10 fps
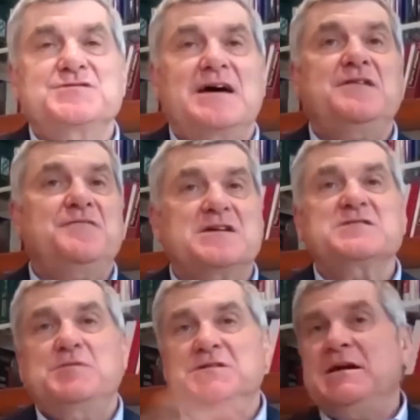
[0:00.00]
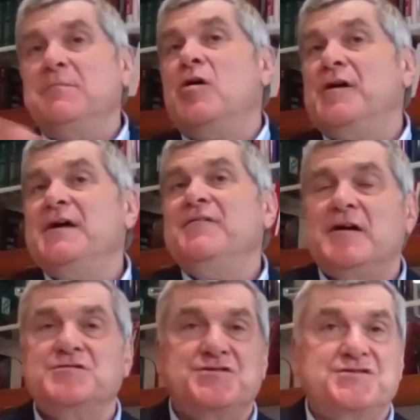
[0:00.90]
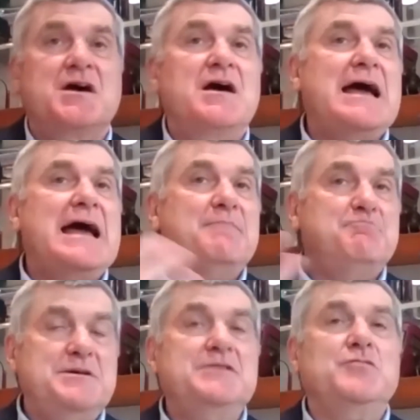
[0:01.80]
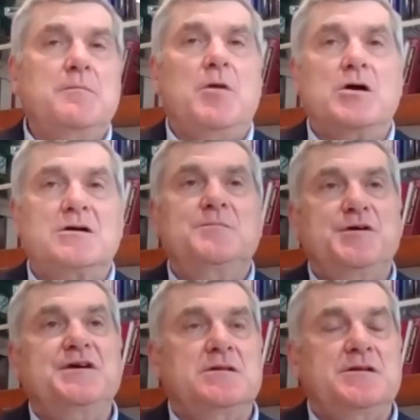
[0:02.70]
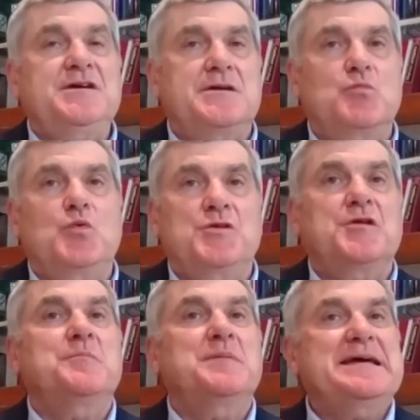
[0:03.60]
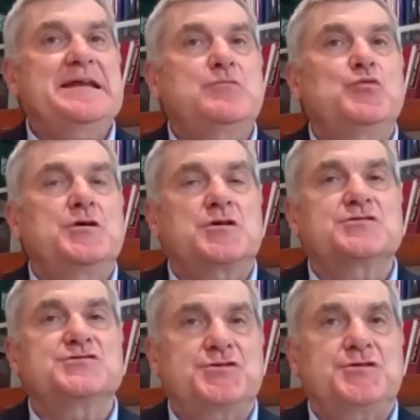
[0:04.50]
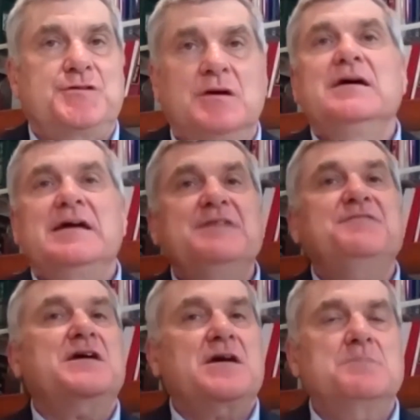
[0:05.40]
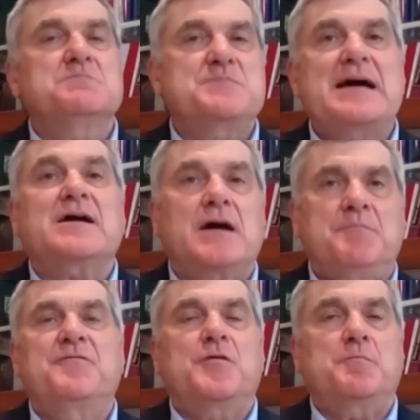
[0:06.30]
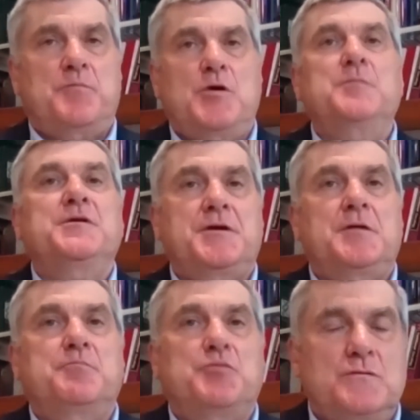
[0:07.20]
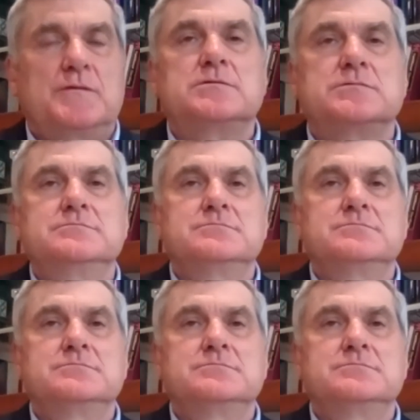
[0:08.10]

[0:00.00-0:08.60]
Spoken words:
side effects, but the mRNA viruses have been remarkably clean. Will there be any real concern if it comes back up for permanent approval?